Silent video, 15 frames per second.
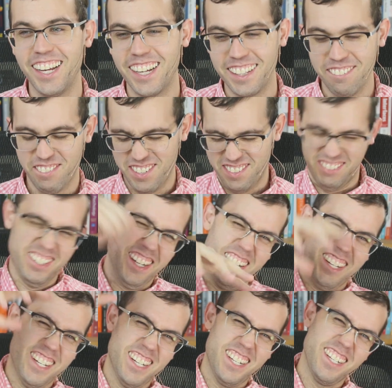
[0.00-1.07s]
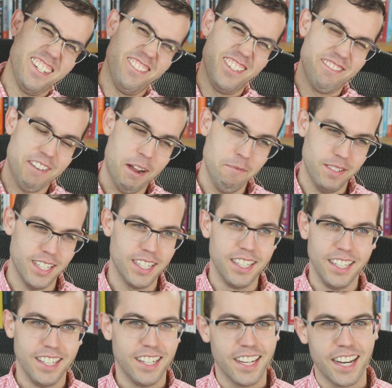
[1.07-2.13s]
And the person was like, they dropped it.
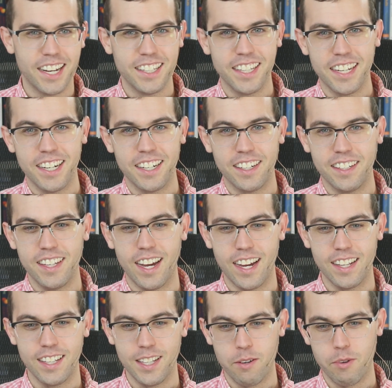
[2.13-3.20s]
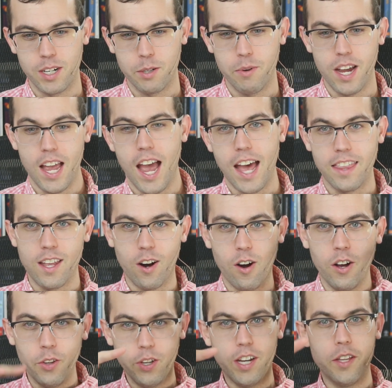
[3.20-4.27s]
And then they walked away. And then
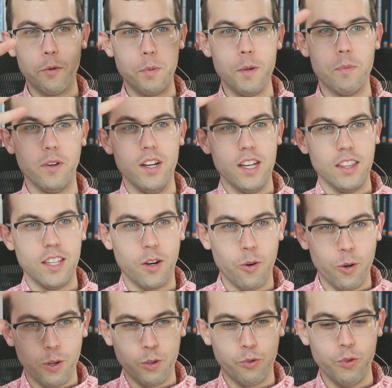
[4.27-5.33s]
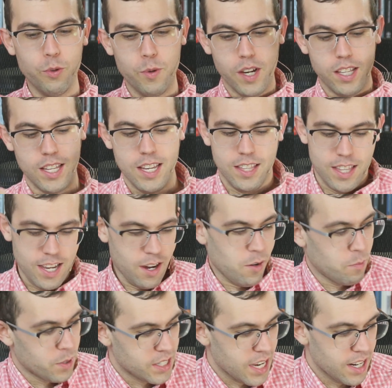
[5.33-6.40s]
all the other people, the whole group, they all
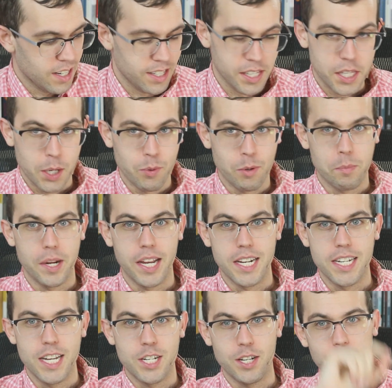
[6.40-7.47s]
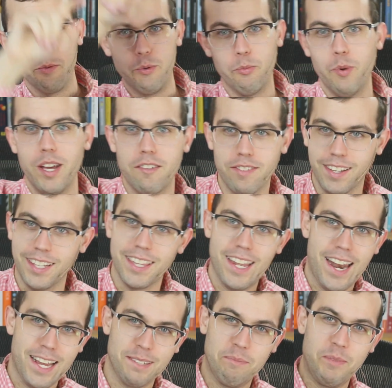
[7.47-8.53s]
pretended that they weren't paying attention and would wait for like the
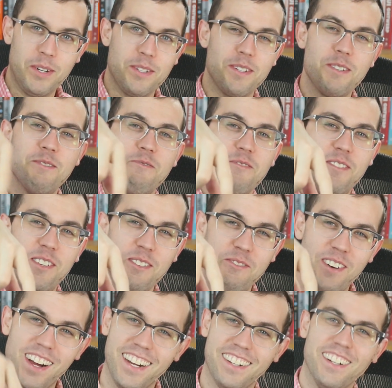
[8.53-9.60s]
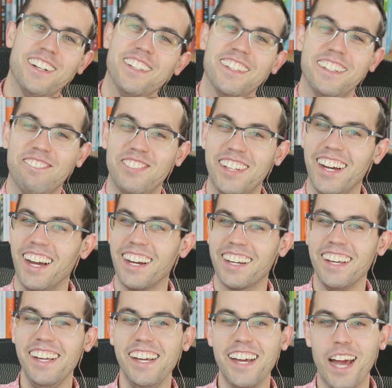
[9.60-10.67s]
next person to walk around the block
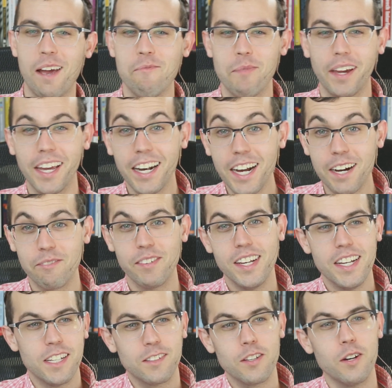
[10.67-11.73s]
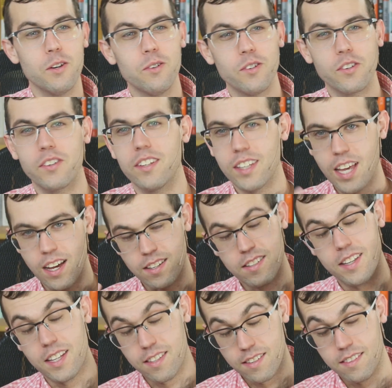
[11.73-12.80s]
and pick it up. So yeah,
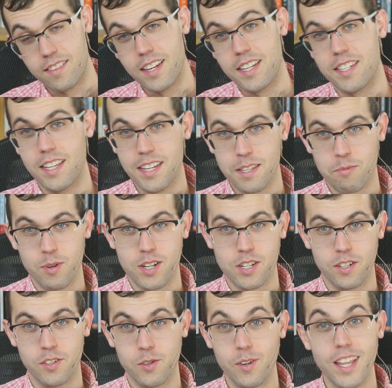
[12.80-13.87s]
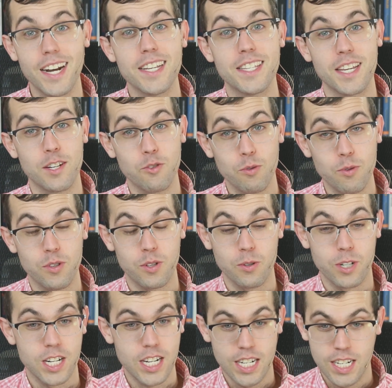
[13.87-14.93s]
so that's the inspirational story. That is a true
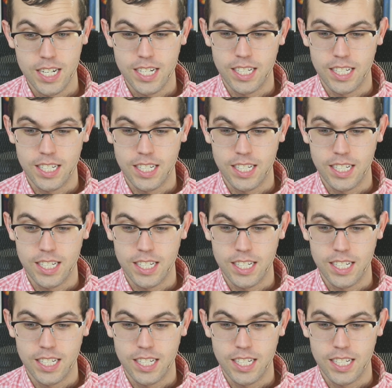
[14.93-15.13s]
story.